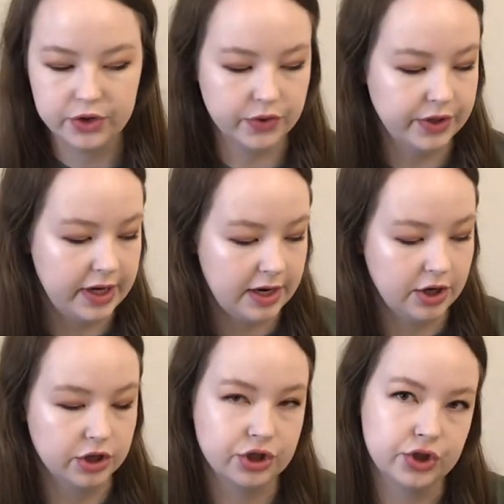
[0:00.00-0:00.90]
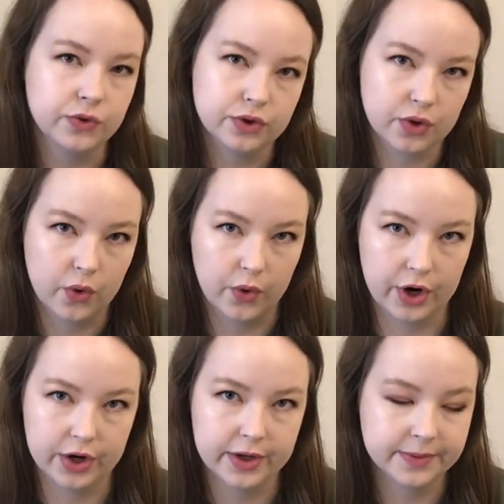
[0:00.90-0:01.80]
You'll need jute
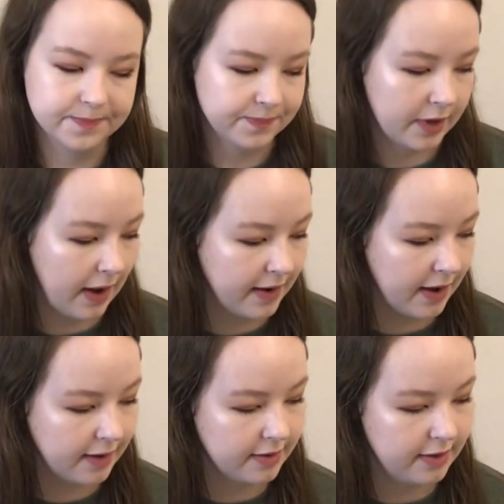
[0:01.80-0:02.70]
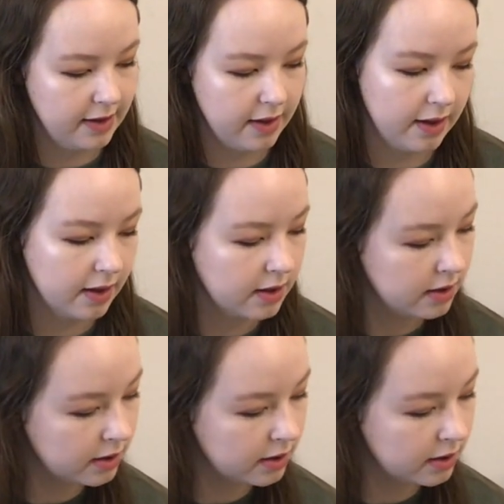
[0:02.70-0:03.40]
cord. I got the